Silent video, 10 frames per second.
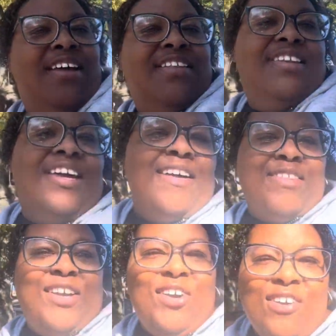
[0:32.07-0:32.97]
look at
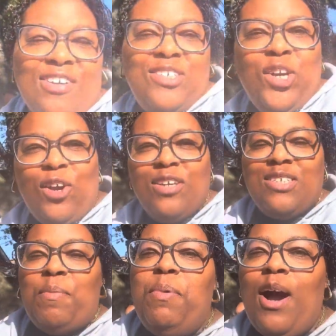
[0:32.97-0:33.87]
the curls. Curls
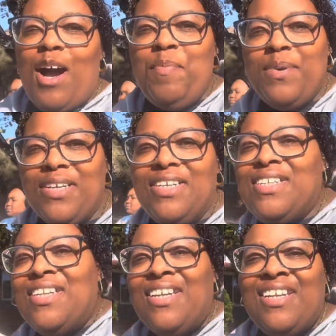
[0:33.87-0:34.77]
are
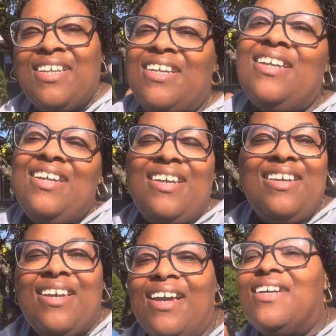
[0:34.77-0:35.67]
popping.
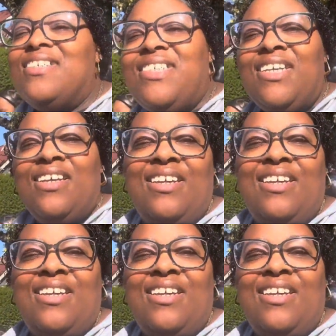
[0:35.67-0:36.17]
Yes.